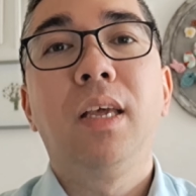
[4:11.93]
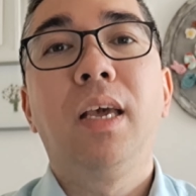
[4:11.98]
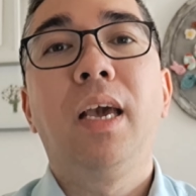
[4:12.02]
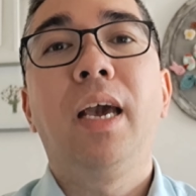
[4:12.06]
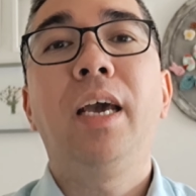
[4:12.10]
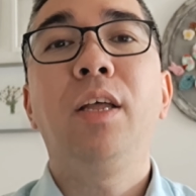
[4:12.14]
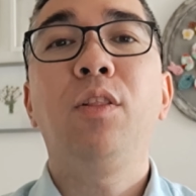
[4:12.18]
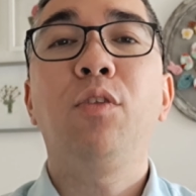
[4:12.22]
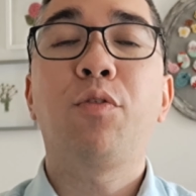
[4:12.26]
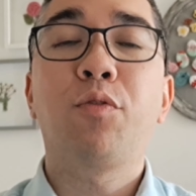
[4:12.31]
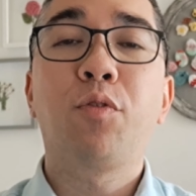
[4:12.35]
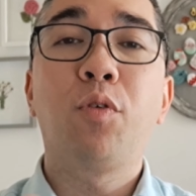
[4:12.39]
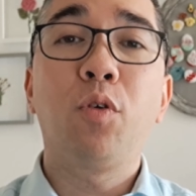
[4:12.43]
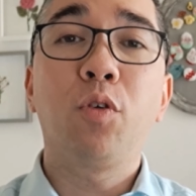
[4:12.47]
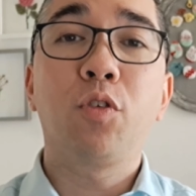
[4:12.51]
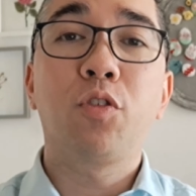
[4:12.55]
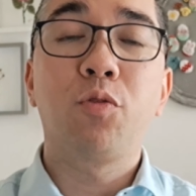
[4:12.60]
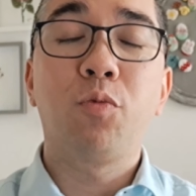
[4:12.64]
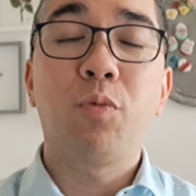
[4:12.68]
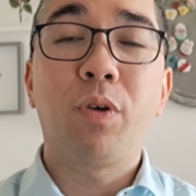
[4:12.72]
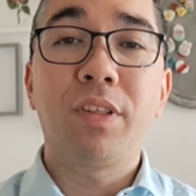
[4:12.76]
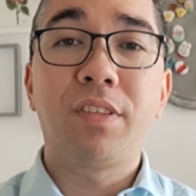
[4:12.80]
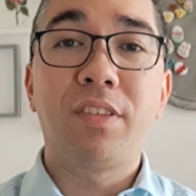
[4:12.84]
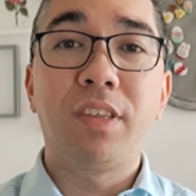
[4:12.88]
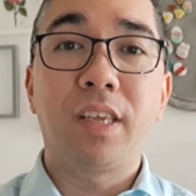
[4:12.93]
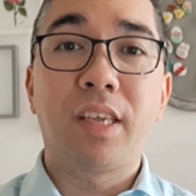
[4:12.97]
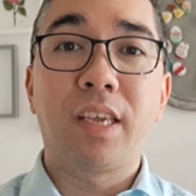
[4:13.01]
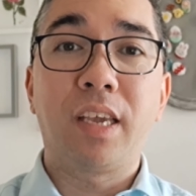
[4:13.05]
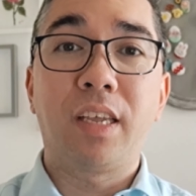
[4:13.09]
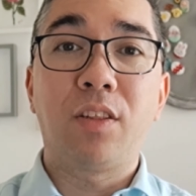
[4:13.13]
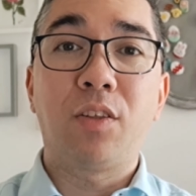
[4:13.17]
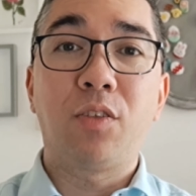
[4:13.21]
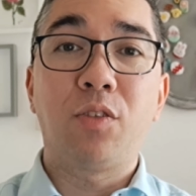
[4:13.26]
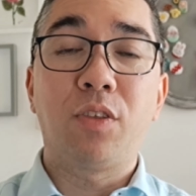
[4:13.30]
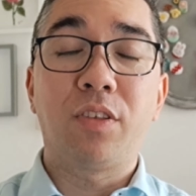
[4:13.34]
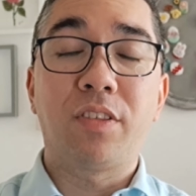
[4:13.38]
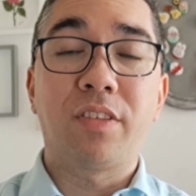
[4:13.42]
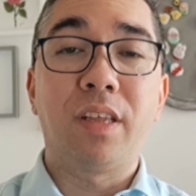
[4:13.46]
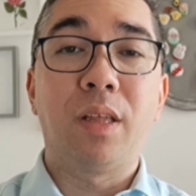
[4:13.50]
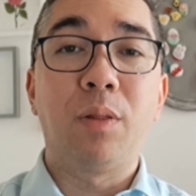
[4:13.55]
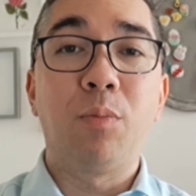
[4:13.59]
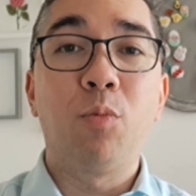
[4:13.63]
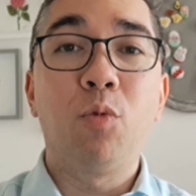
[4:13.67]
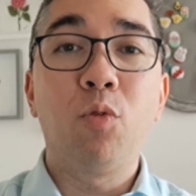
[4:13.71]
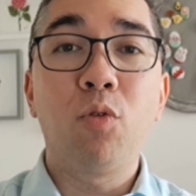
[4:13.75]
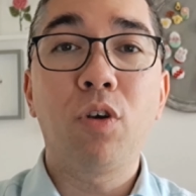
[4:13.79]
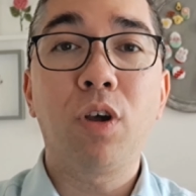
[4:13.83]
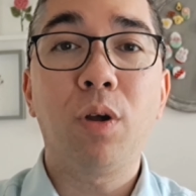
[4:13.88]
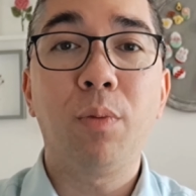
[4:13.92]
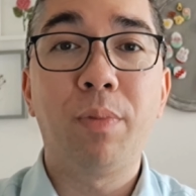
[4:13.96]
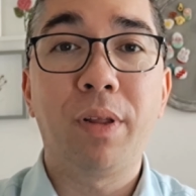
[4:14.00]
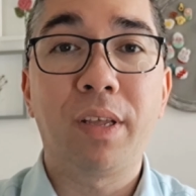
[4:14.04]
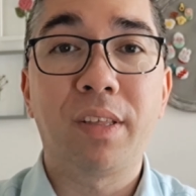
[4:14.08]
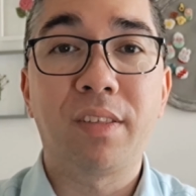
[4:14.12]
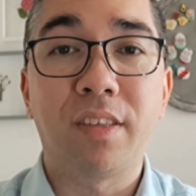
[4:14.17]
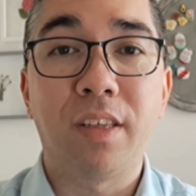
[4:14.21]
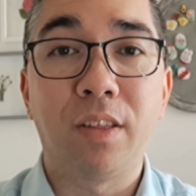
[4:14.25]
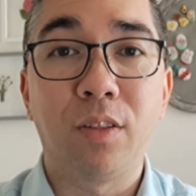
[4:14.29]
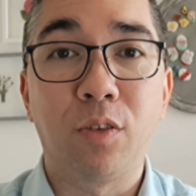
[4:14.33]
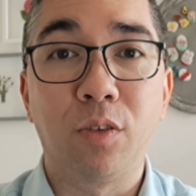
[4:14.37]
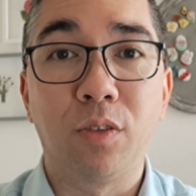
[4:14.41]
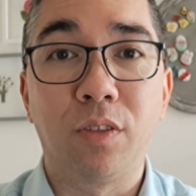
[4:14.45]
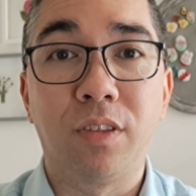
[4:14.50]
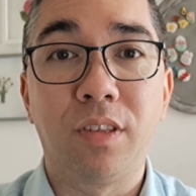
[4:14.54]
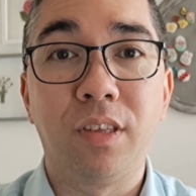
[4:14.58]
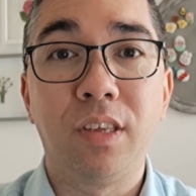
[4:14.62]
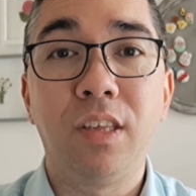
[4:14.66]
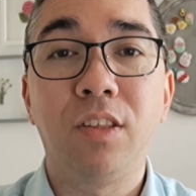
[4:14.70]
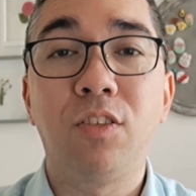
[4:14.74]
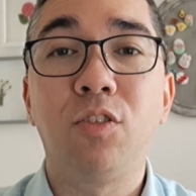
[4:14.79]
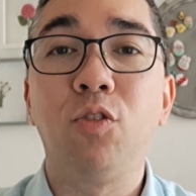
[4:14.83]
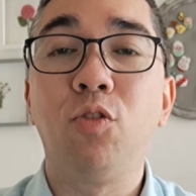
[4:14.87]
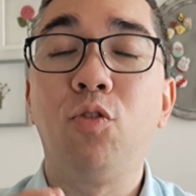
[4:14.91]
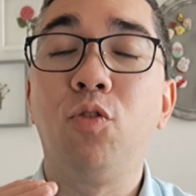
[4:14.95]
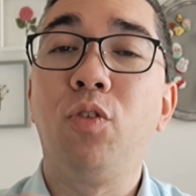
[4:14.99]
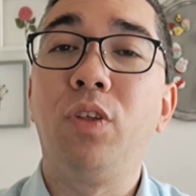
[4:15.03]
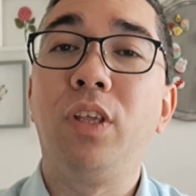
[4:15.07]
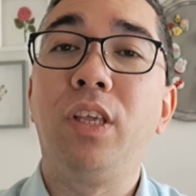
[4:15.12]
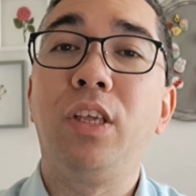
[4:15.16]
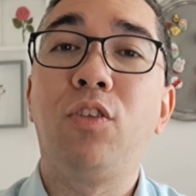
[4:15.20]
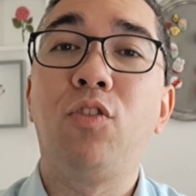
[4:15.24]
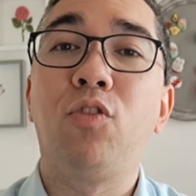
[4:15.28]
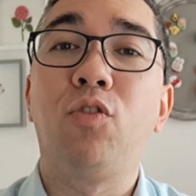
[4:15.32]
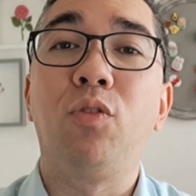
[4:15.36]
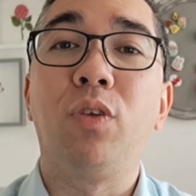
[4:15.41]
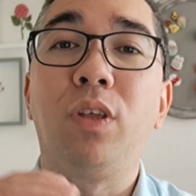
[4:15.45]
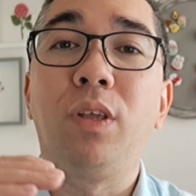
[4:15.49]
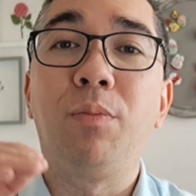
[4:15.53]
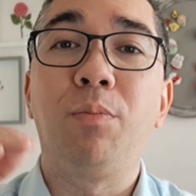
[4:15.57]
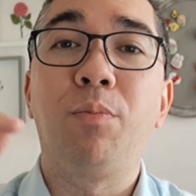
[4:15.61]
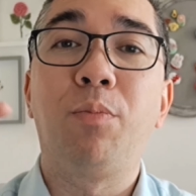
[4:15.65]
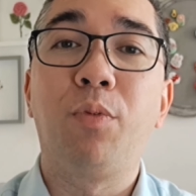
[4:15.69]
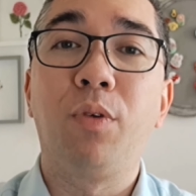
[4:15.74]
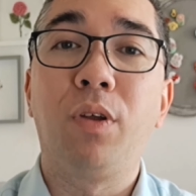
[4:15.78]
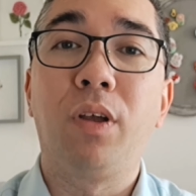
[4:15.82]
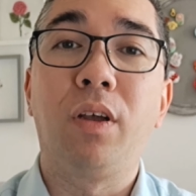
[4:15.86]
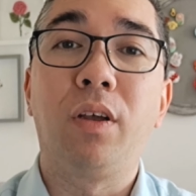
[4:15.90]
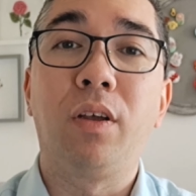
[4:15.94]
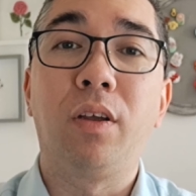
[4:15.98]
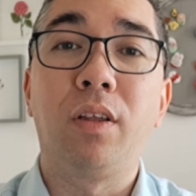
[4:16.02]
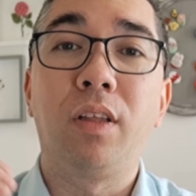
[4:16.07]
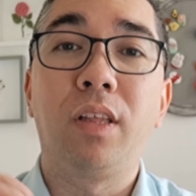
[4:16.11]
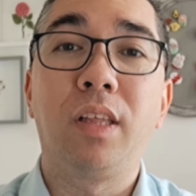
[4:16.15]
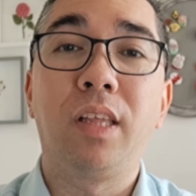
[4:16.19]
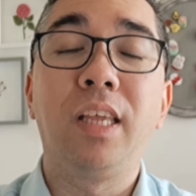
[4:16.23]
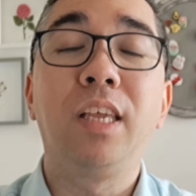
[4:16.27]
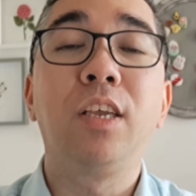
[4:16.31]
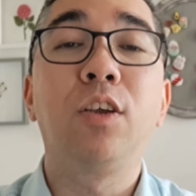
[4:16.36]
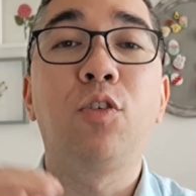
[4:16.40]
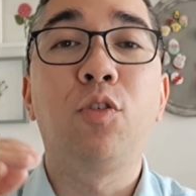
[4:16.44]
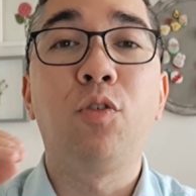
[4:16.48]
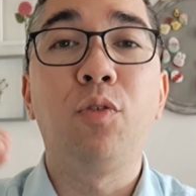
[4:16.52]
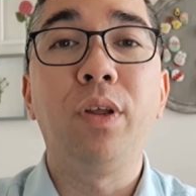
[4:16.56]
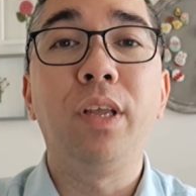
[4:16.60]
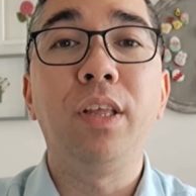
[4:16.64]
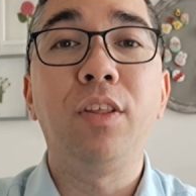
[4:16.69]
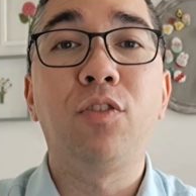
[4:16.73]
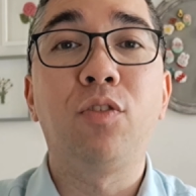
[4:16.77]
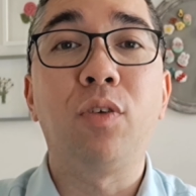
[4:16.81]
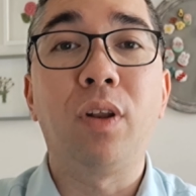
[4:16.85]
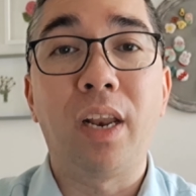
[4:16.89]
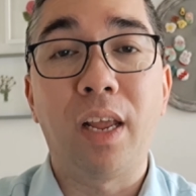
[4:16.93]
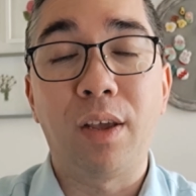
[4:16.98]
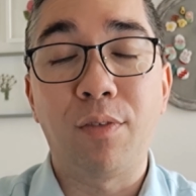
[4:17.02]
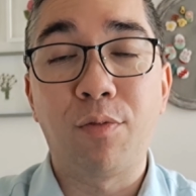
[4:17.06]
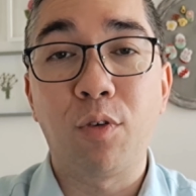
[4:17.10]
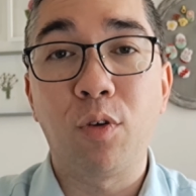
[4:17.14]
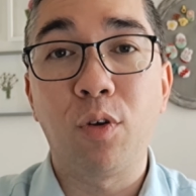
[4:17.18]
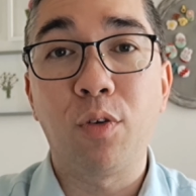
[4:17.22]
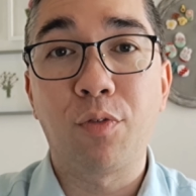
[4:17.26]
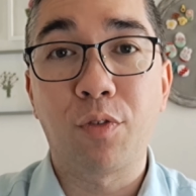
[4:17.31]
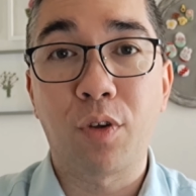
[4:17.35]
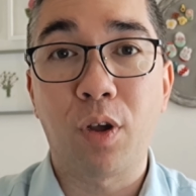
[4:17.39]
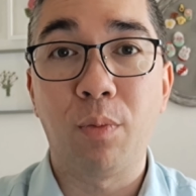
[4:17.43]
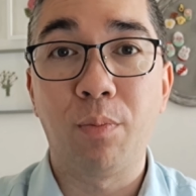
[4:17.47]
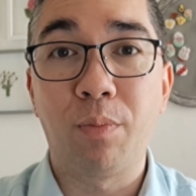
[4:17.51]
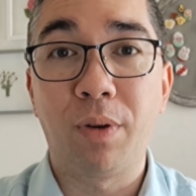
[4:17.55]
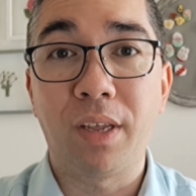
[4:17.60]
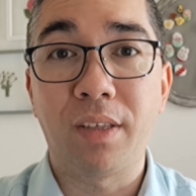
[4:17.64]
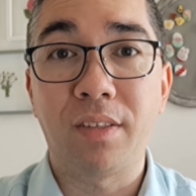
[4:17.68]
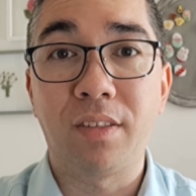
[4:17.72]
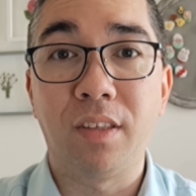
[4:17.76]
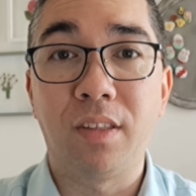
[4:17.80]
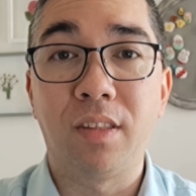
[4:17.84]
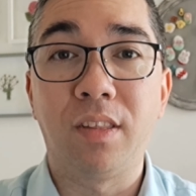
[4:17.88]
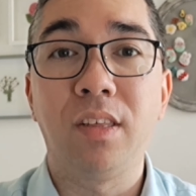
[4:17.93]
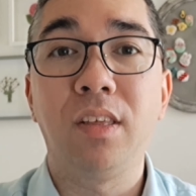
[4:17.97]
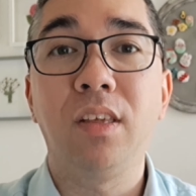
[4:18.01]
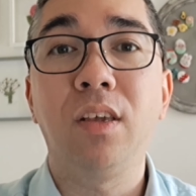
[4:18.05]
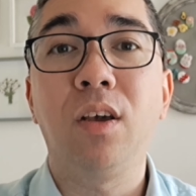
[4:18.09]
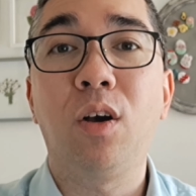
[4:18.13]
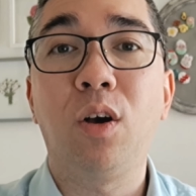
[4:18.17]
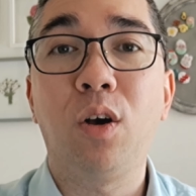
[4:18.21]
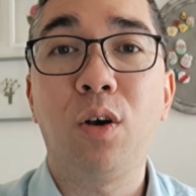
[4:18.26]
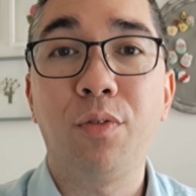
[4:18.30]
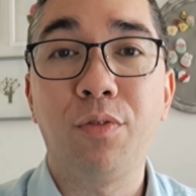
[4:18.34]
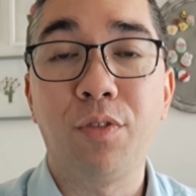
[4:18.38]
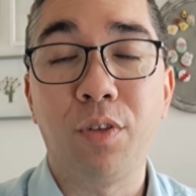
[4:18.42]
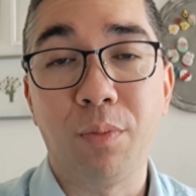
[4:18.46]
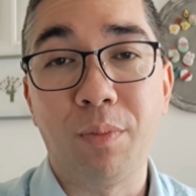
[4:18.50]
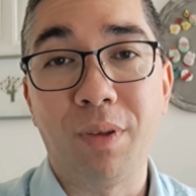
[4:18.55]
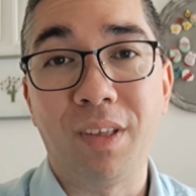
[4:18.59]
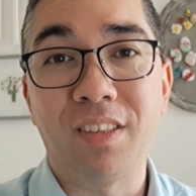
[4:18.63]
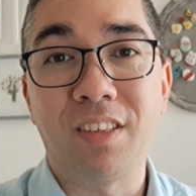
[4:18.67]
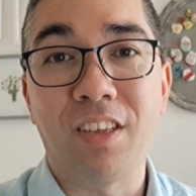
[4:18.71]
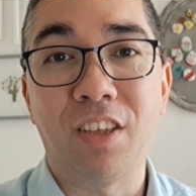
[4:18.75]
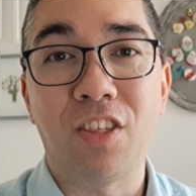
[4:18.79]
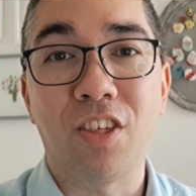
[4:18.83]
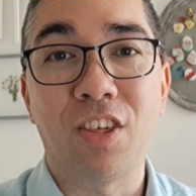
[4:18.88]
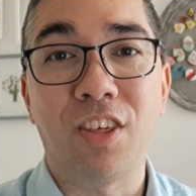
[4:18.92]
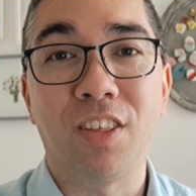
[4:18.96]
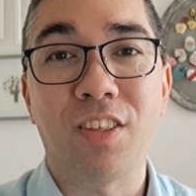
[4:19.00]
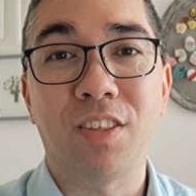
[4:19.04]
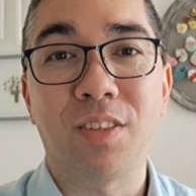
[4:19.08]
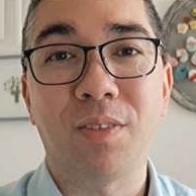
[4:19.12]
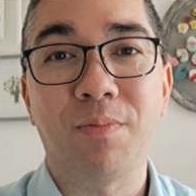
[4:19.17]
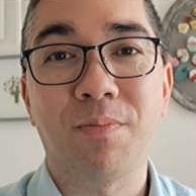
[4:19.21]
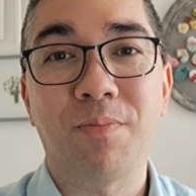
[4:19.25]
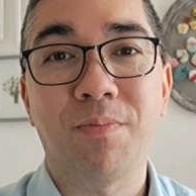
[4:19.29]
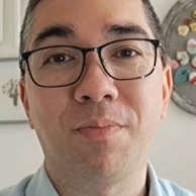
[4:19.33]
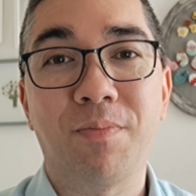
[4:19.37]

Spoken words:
And of course, once they can understand more complex sentences, you need to increase the level of complexity of the messages.